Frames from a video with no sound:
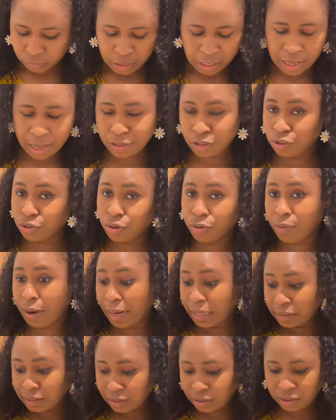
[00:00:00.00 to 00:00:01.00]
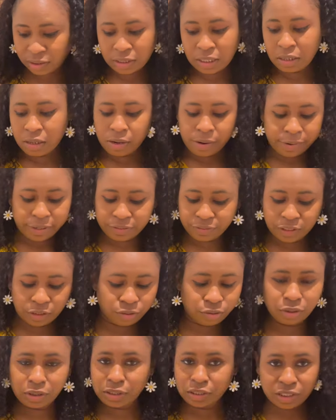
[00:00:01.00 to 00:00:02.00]
That's not right. They
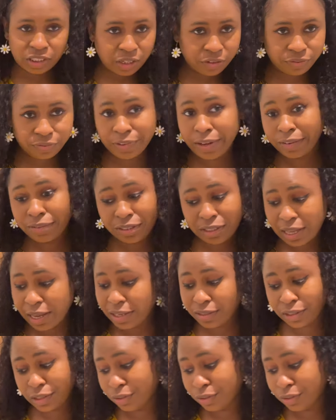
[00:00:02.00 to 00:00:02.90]
don't deserve 5 stars.